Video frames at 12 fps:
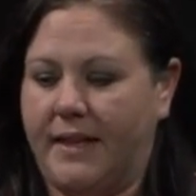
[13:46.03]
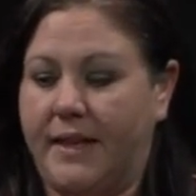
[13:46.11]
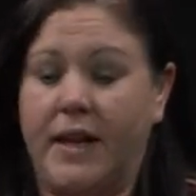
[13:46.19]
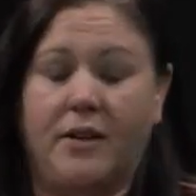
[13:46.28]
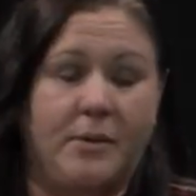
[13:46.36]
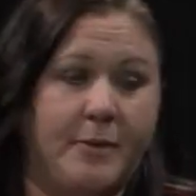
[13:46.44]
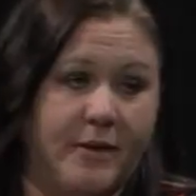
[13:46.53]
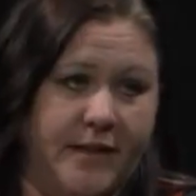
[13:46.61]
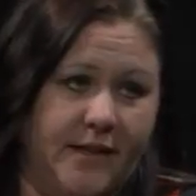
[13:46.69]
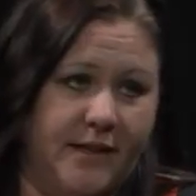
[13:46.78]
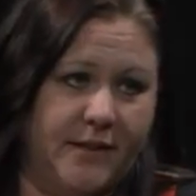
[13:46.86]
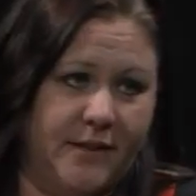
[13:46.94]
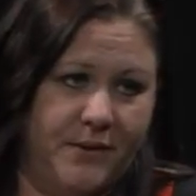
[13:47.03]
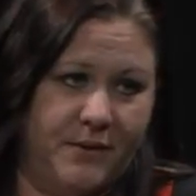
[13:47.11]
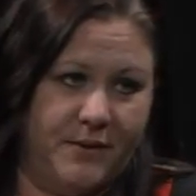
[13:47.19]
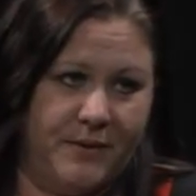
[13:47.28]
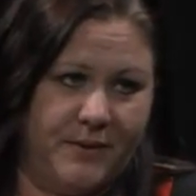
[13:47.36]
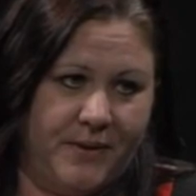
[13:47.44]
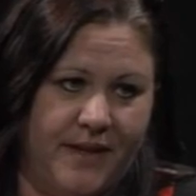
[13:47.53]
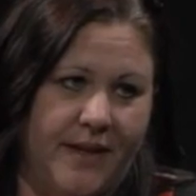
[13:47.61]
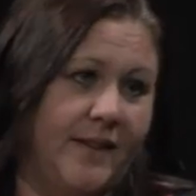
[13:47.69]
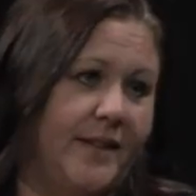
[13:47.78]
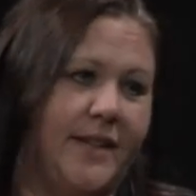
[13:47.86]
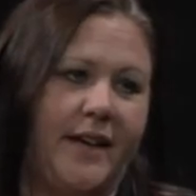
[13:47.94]
counter-protests, who the
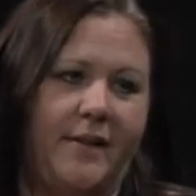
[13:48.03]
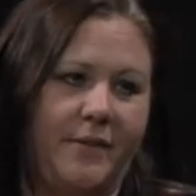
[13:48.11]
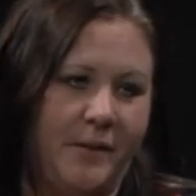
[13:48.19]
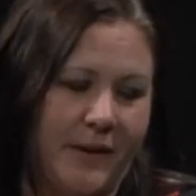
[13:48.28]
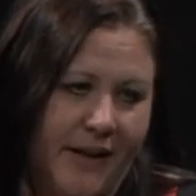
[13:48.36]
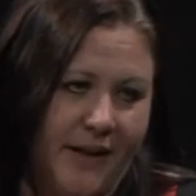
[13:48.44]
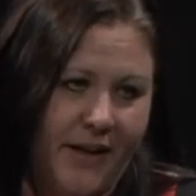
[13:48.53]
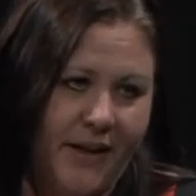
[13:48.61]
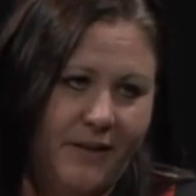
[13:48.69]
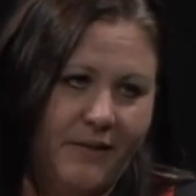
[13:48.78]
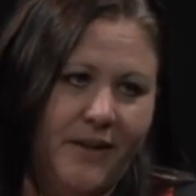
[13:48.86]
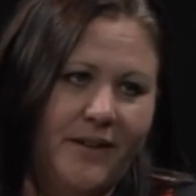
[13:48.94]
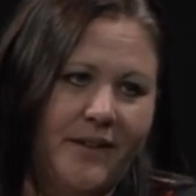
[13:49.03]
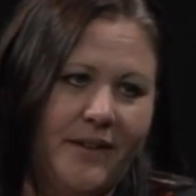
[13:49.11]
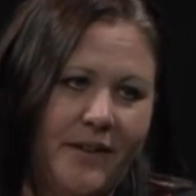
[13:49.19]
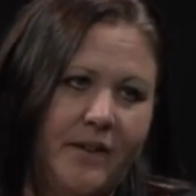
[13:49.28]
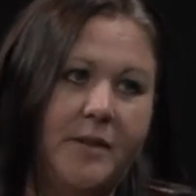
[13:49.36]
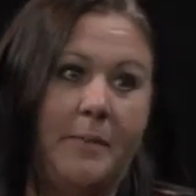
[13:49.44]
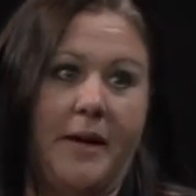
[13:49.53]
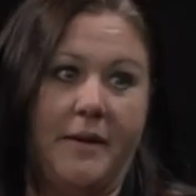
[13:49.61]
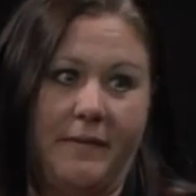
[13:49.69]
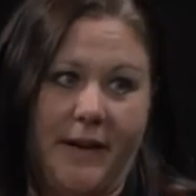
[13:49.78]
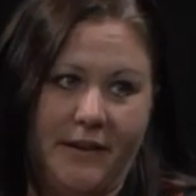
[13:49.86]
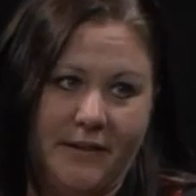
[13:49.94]
guy that's at every rally with, you know, the
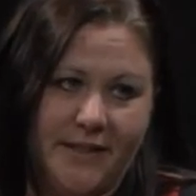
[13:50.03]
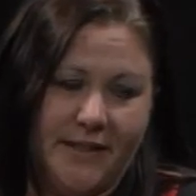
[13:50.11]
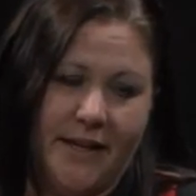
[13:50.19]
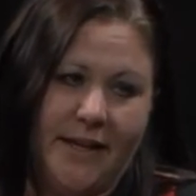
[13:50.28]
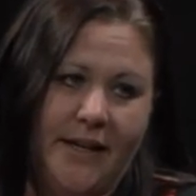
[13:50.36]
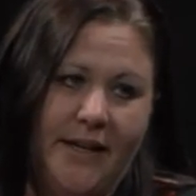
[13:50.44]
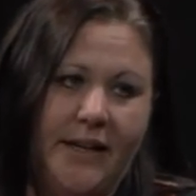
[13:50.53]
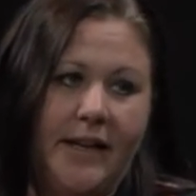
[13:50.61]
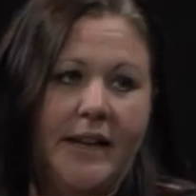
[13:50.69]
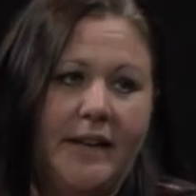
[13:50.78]
pedophile sign.